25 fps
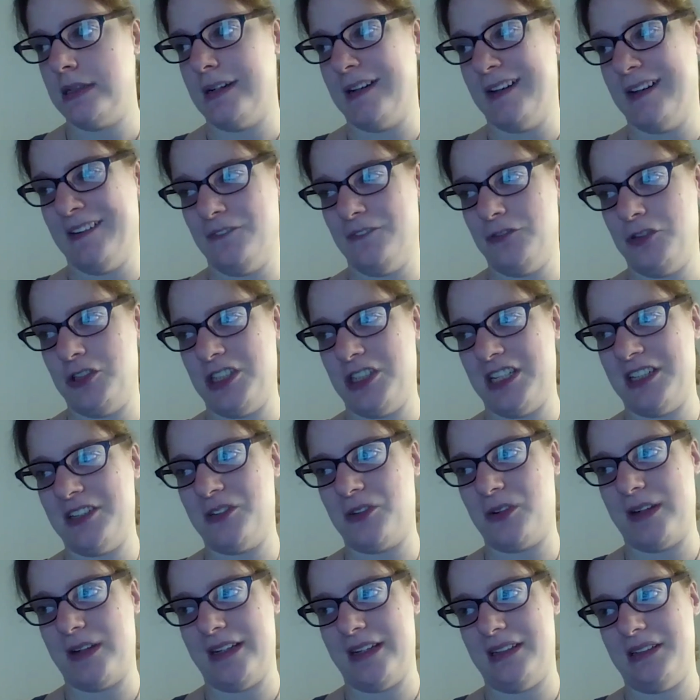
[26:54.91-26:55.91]
um,
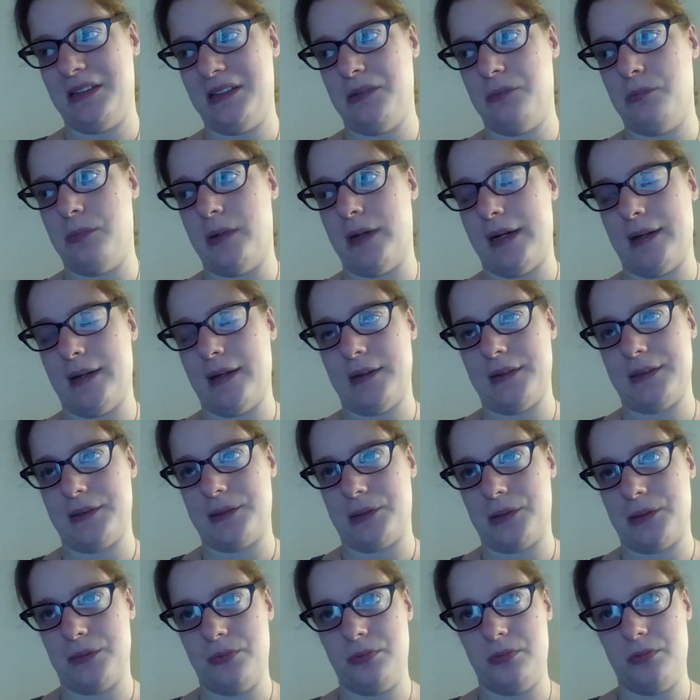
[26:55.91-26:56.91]
generated by
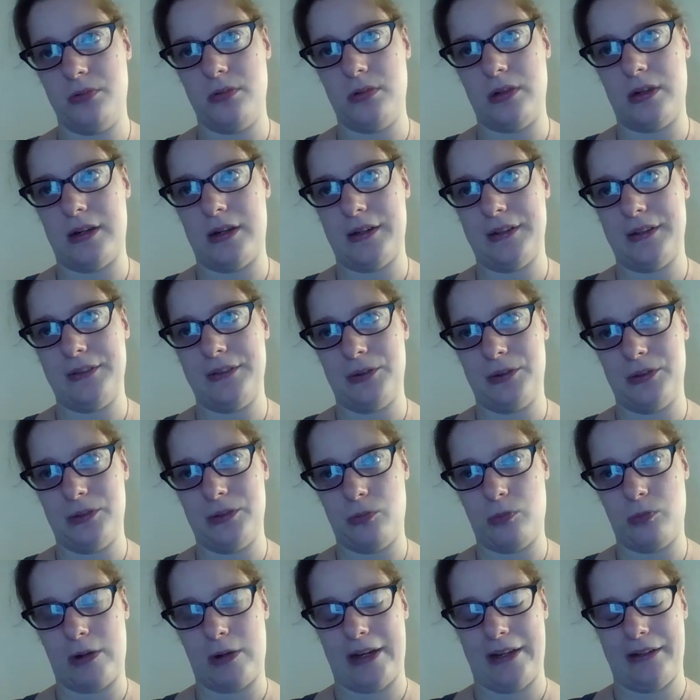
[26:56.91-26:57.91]
other
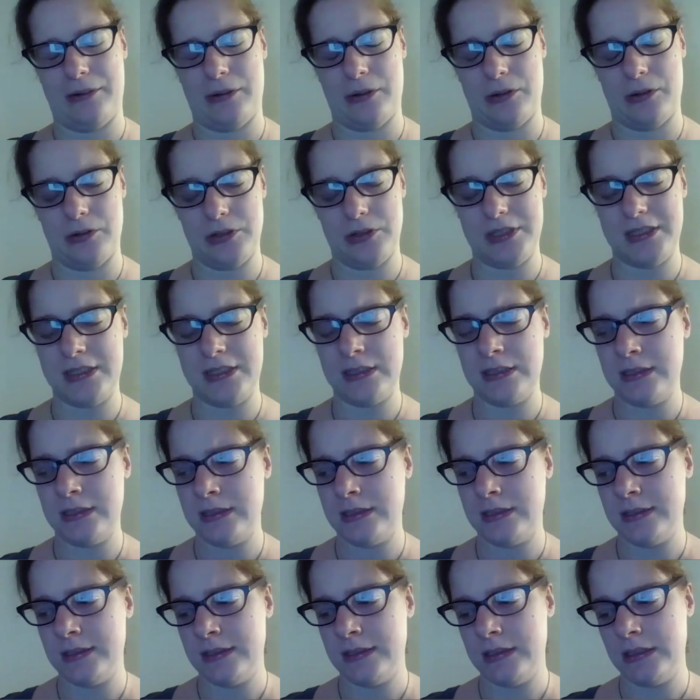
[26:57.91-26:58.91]
other writers
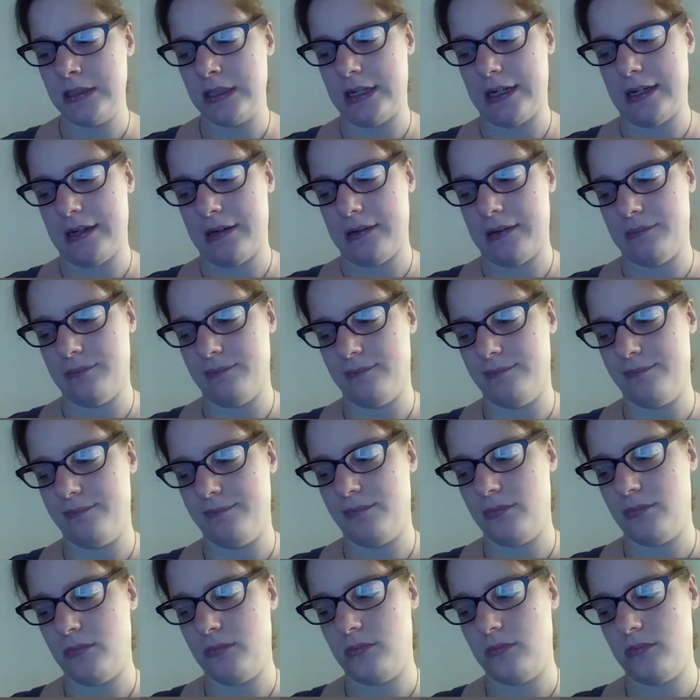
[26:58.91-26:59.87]
um,